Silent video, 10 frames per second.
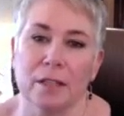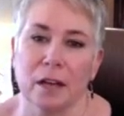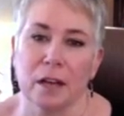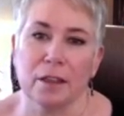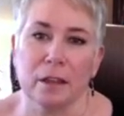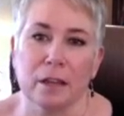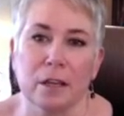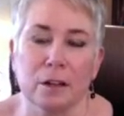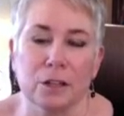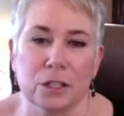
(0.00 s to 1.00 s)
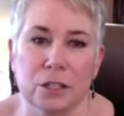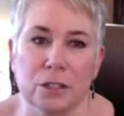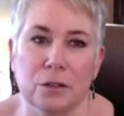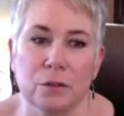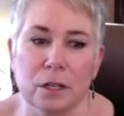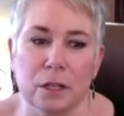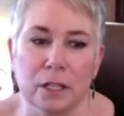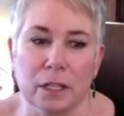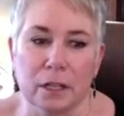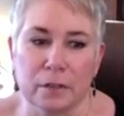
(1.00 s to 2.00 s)
And I think here she's
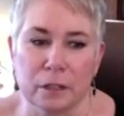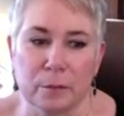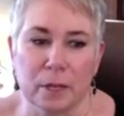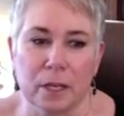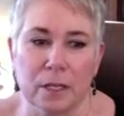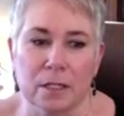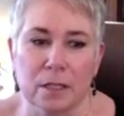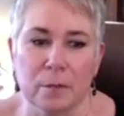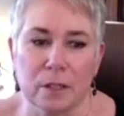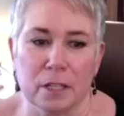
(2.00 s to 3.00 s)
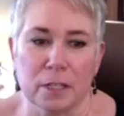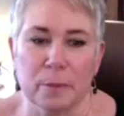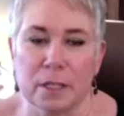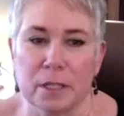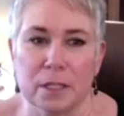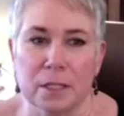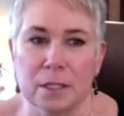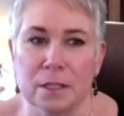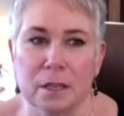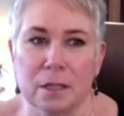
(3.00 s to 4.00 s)
uniquely gifted because some of these
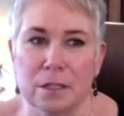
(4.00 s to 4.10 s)
pieces